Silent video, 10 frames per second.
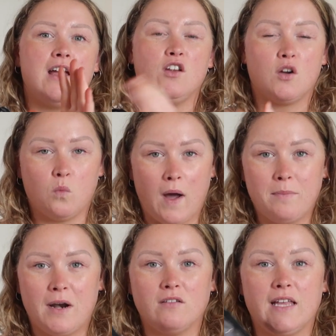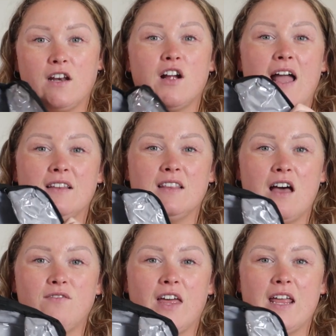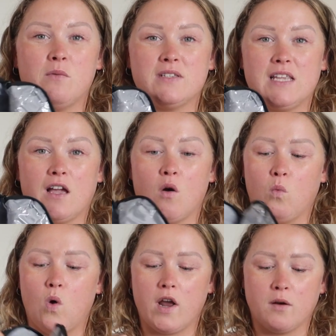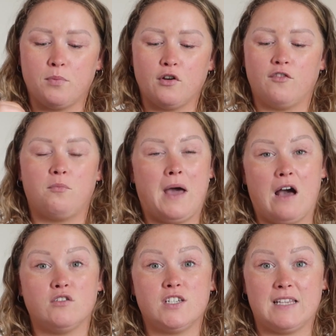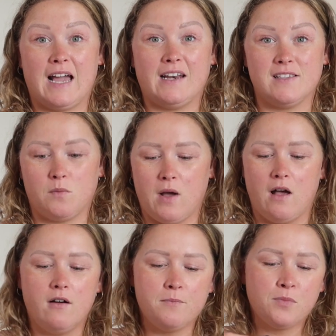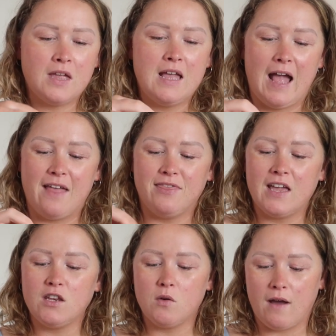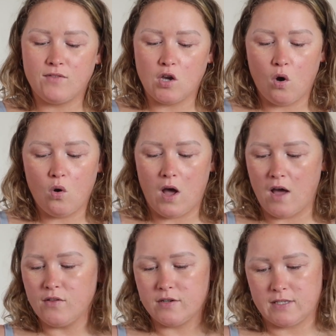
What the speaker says: and you can wipe it out later. I love that it was like a waterproof pouch side as well. And then you have the whole other